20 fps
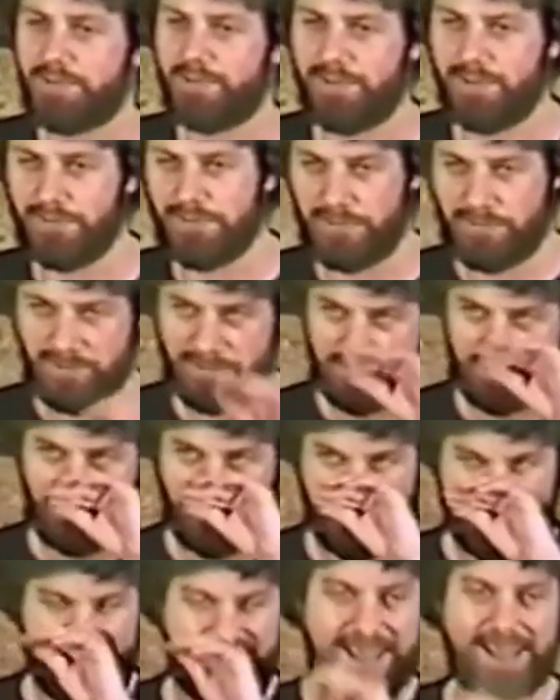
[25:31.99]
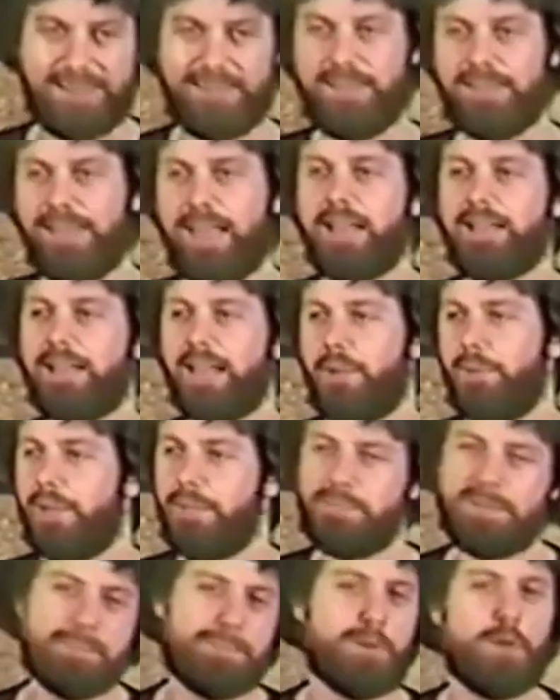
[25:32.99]
So we usually missed one night, and then that night we
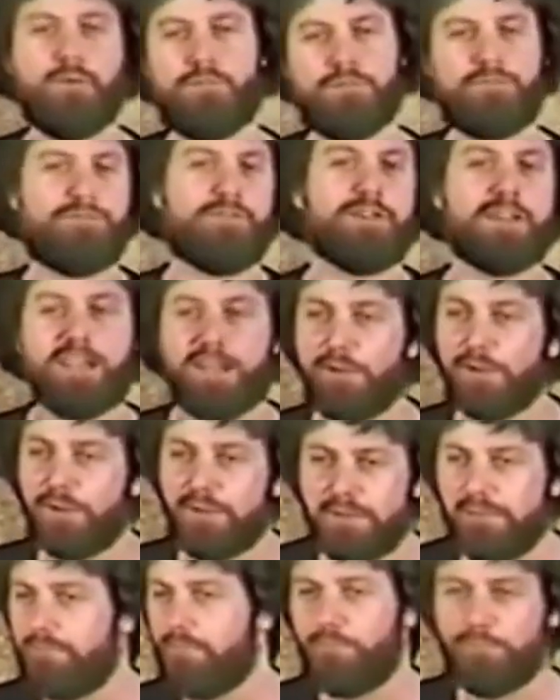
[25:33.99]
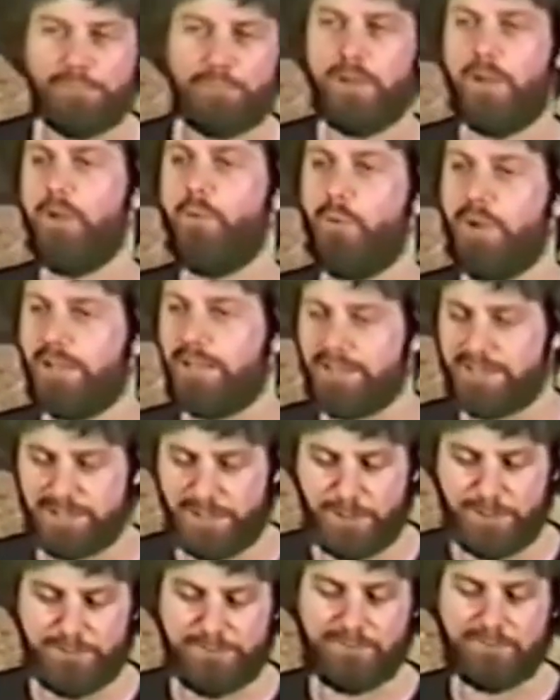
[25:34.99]
had people over for dinner and witnessed
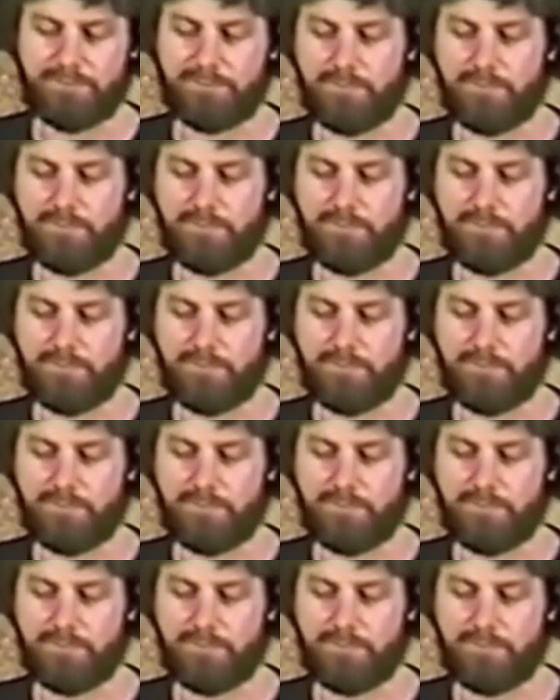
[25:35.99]
to them.